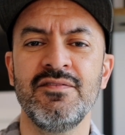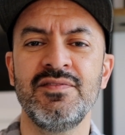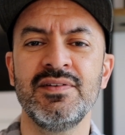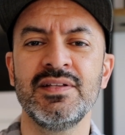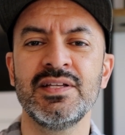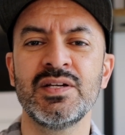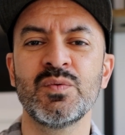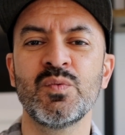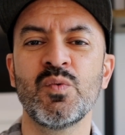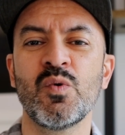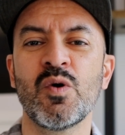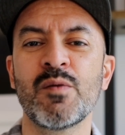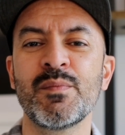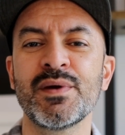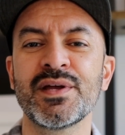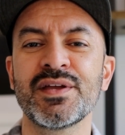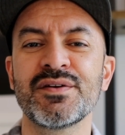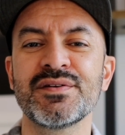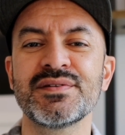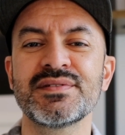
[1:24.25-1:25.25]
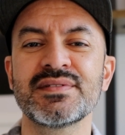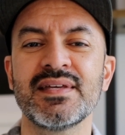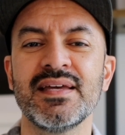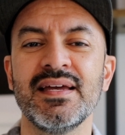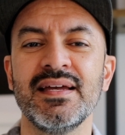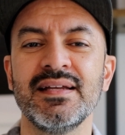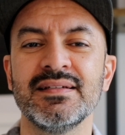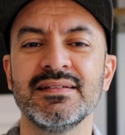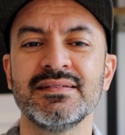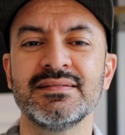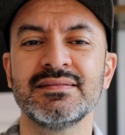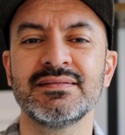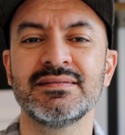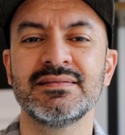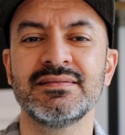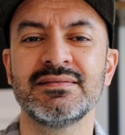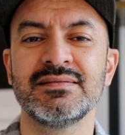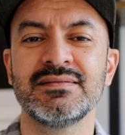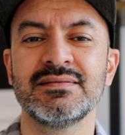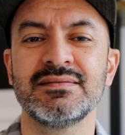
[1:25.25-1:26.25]
Feel it warming your skin.
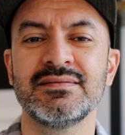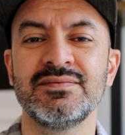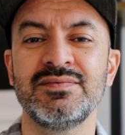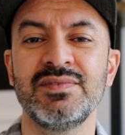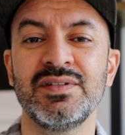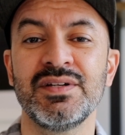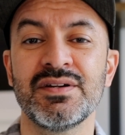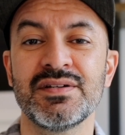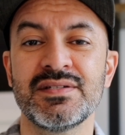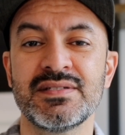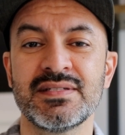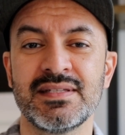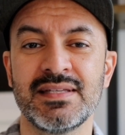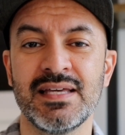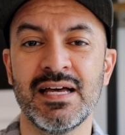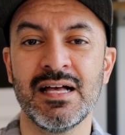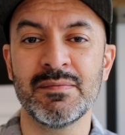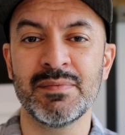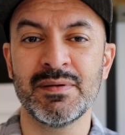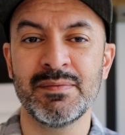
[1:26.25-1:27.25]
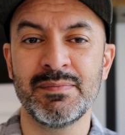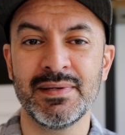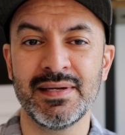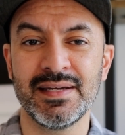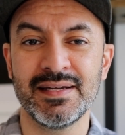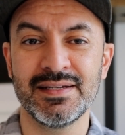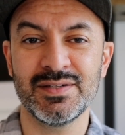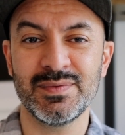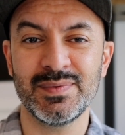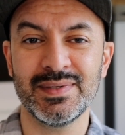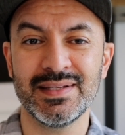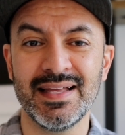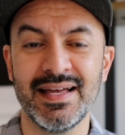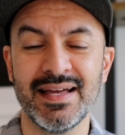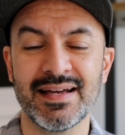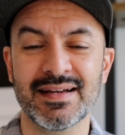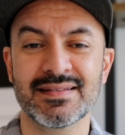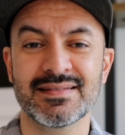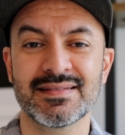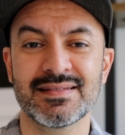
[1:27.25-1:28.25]
Feel your scalp begin to
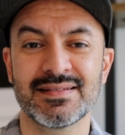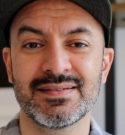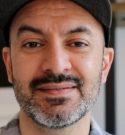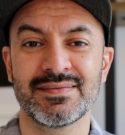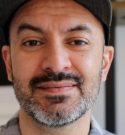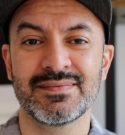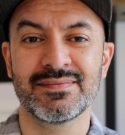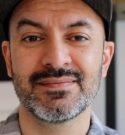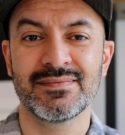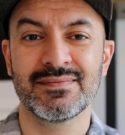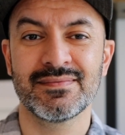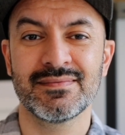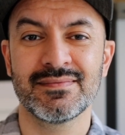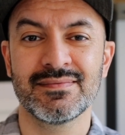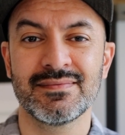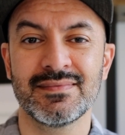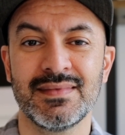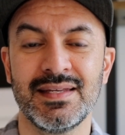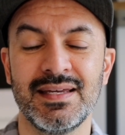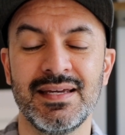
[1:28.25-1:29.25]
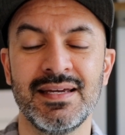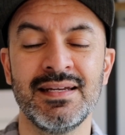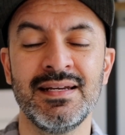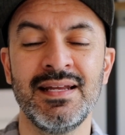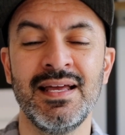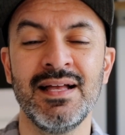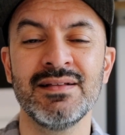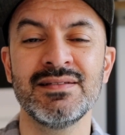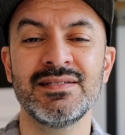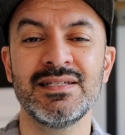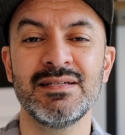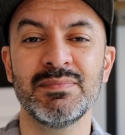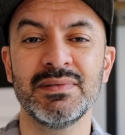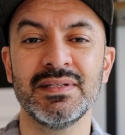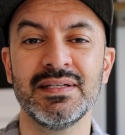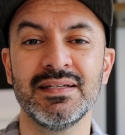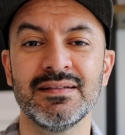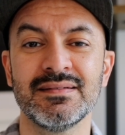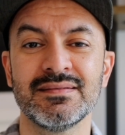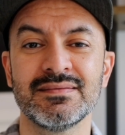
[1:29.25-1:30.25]
relax. Inhale
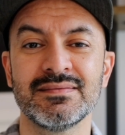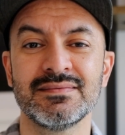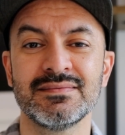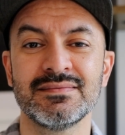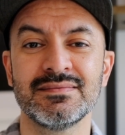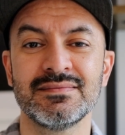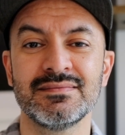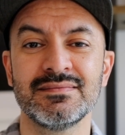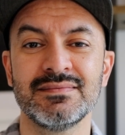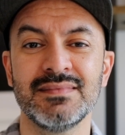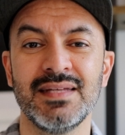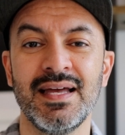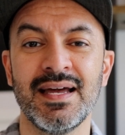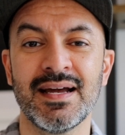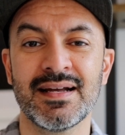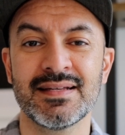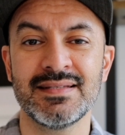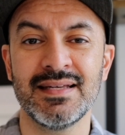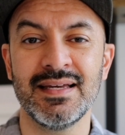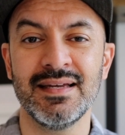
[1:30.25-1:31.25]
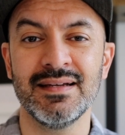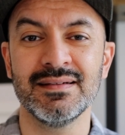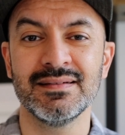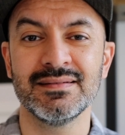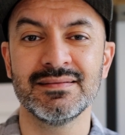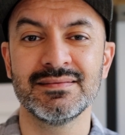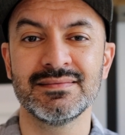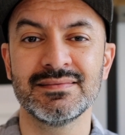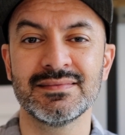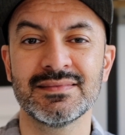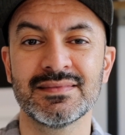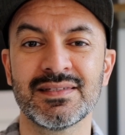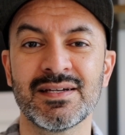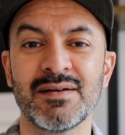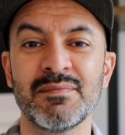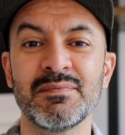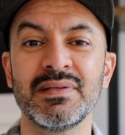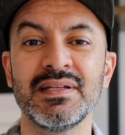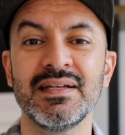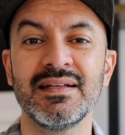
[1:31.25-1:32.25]
deeply. Exhale
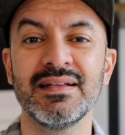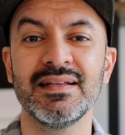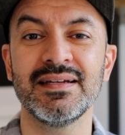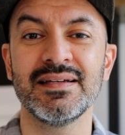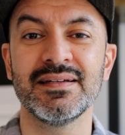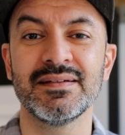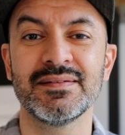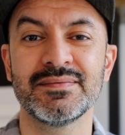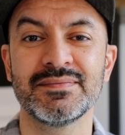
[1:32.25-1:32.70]
completely.